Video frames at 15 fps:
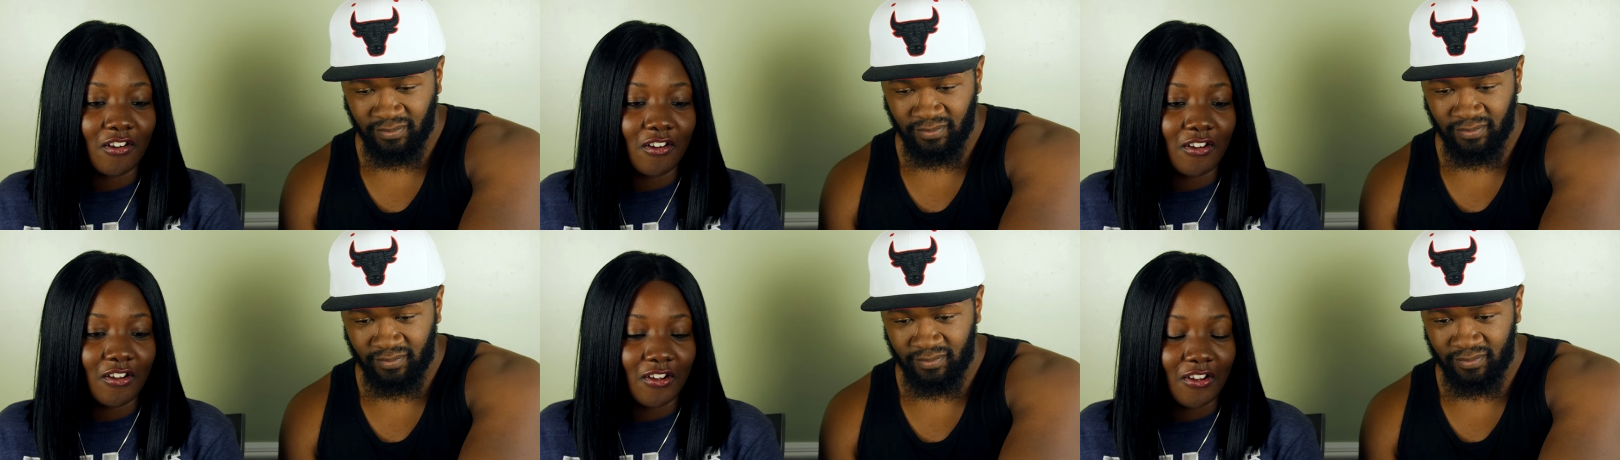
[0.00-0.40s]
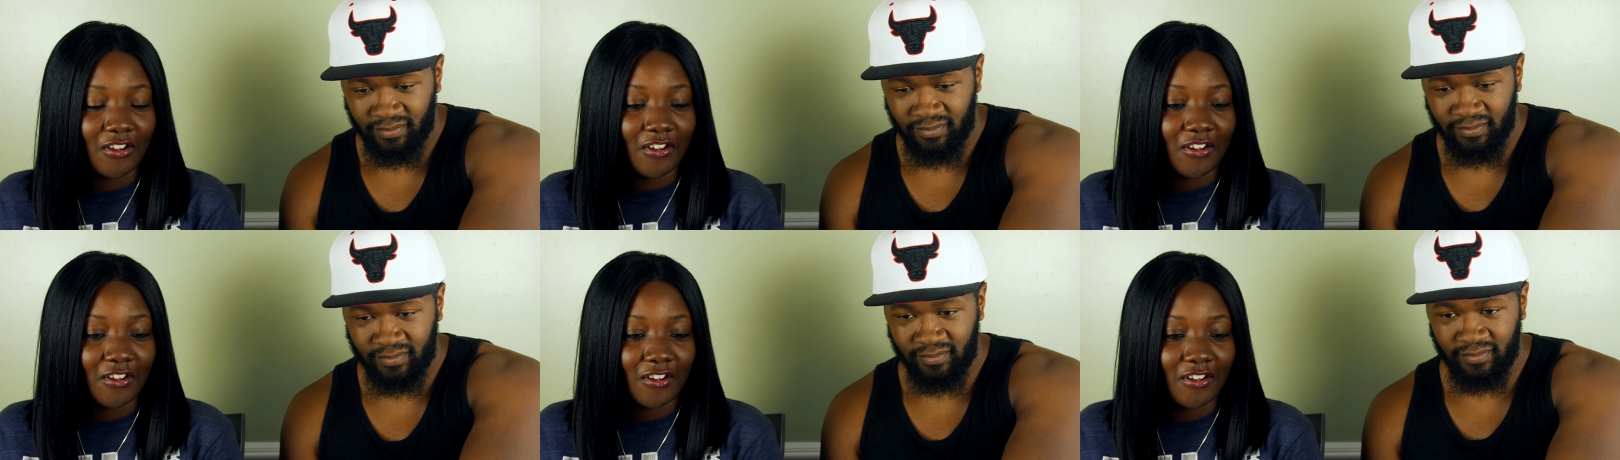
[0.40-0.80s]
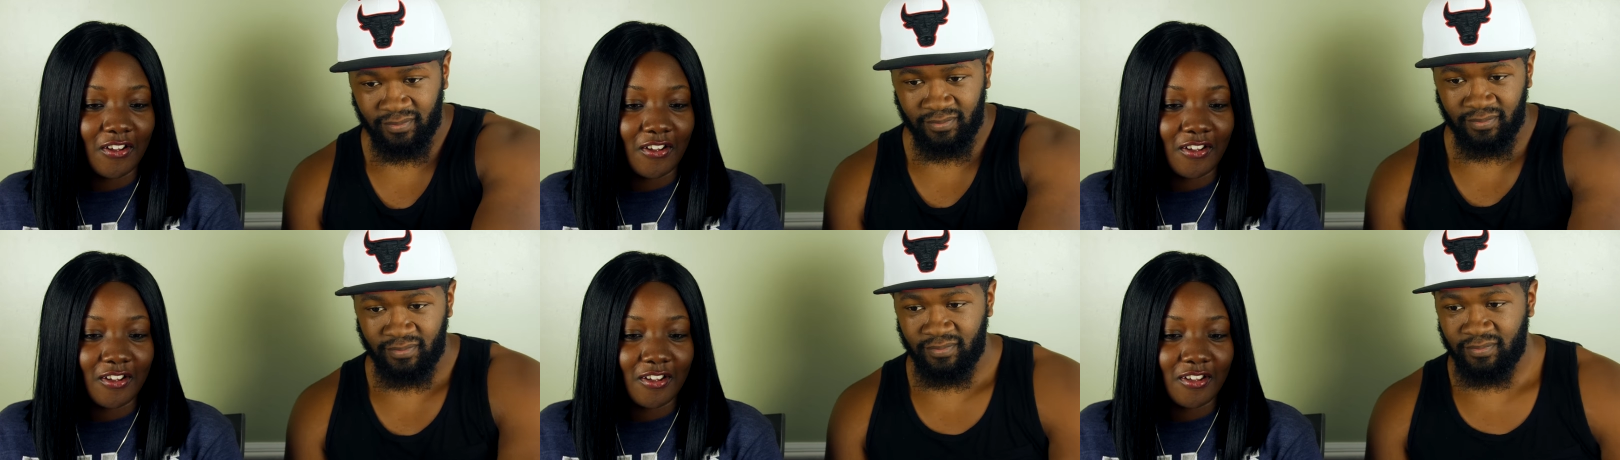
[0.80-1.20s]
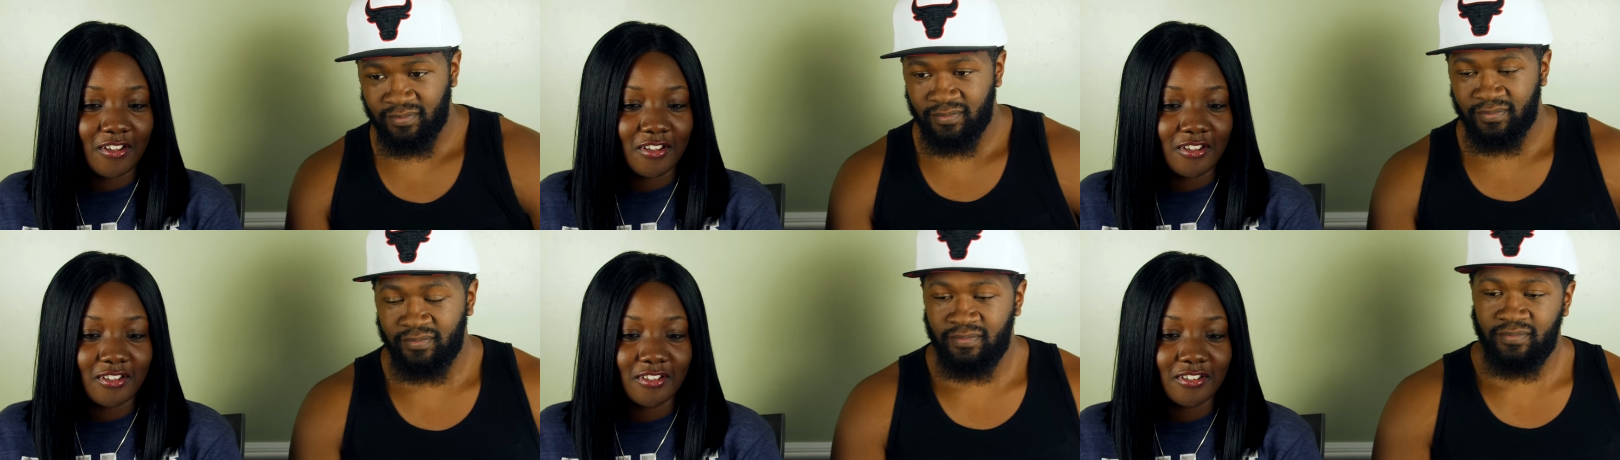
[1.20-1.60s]

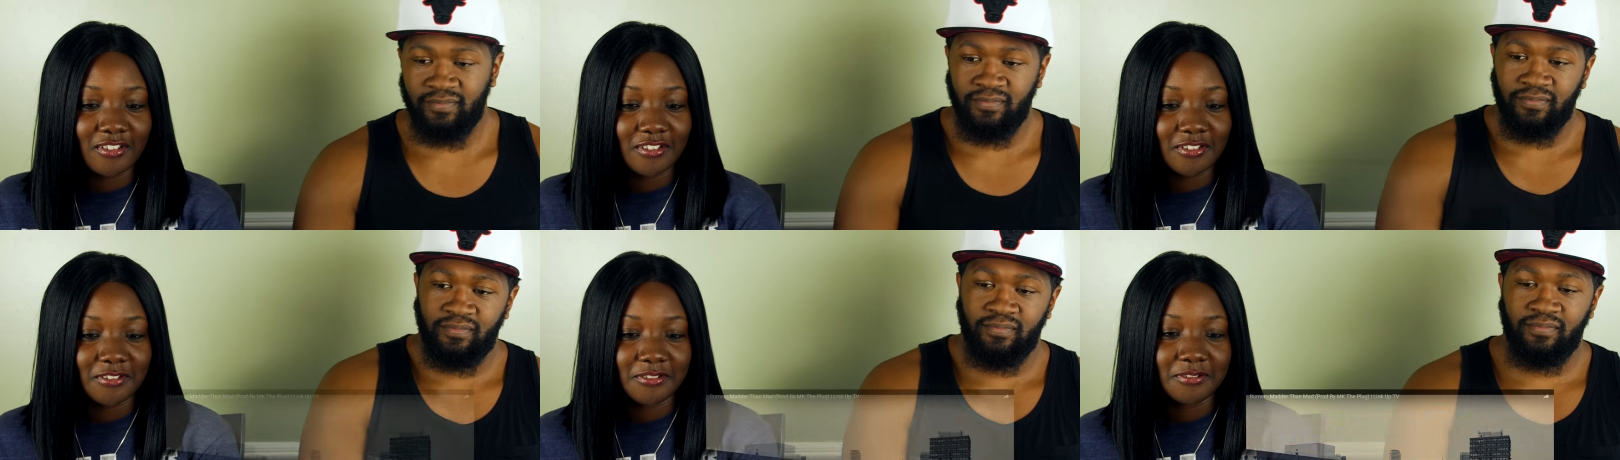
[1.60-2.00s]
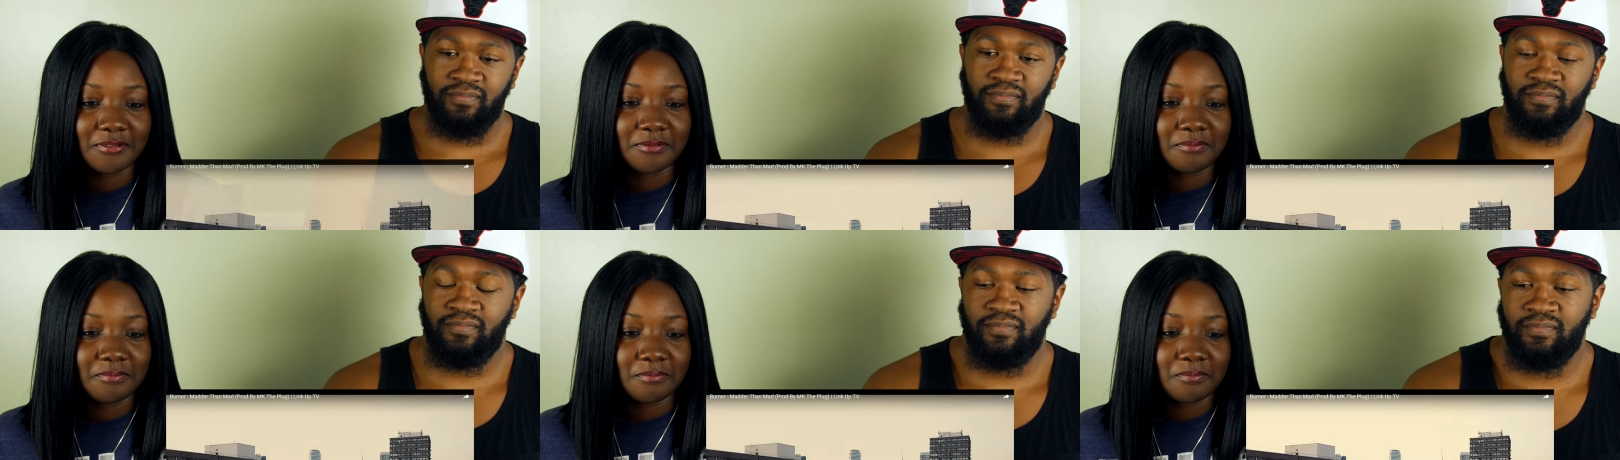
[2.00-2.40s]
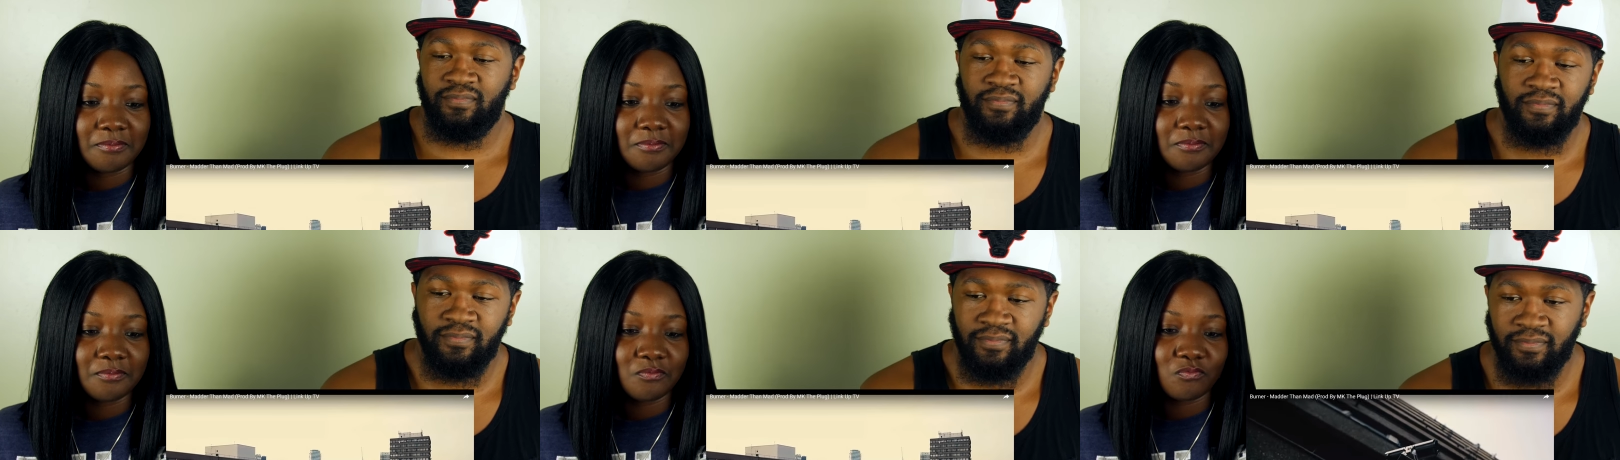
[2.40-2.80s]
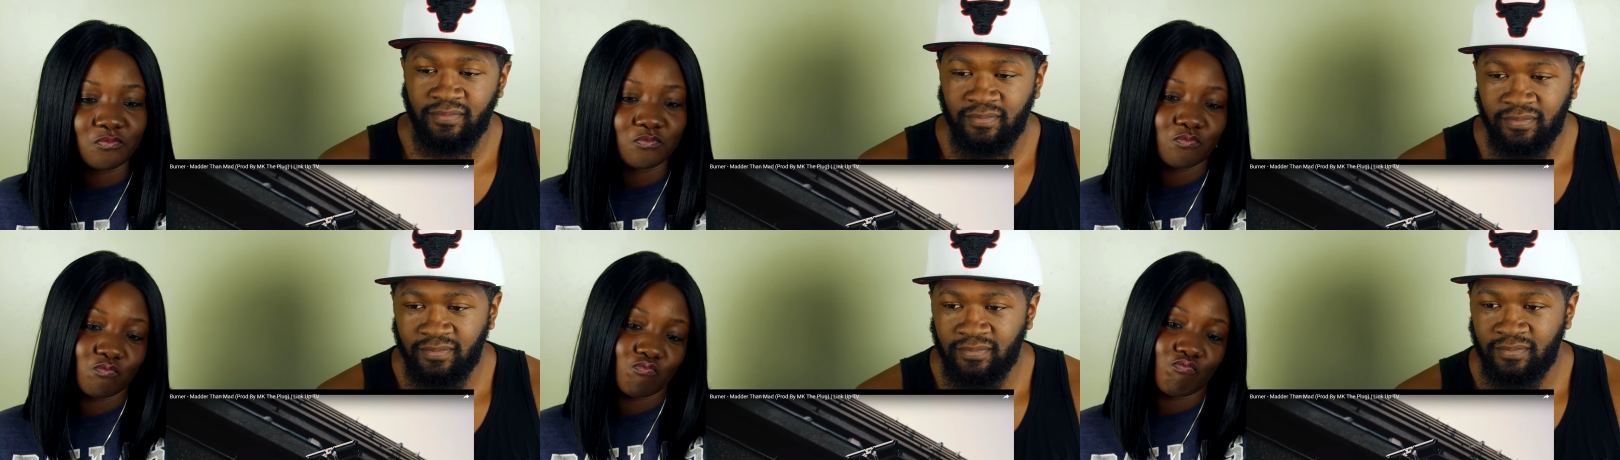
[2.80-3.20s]

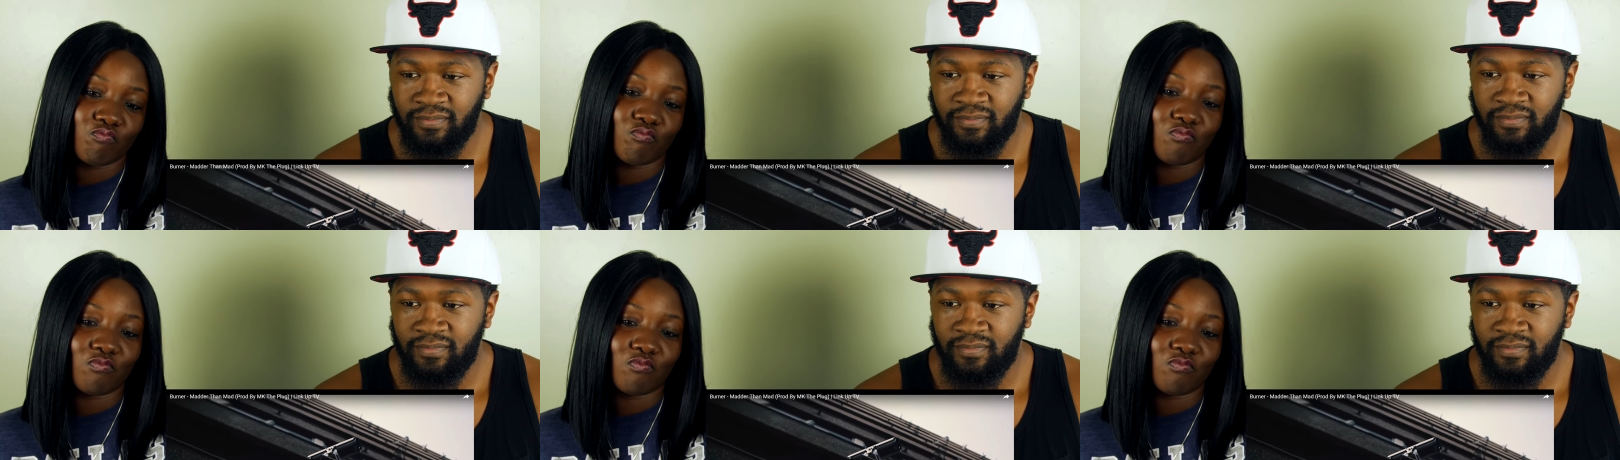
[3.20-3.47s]
Nobody speaks.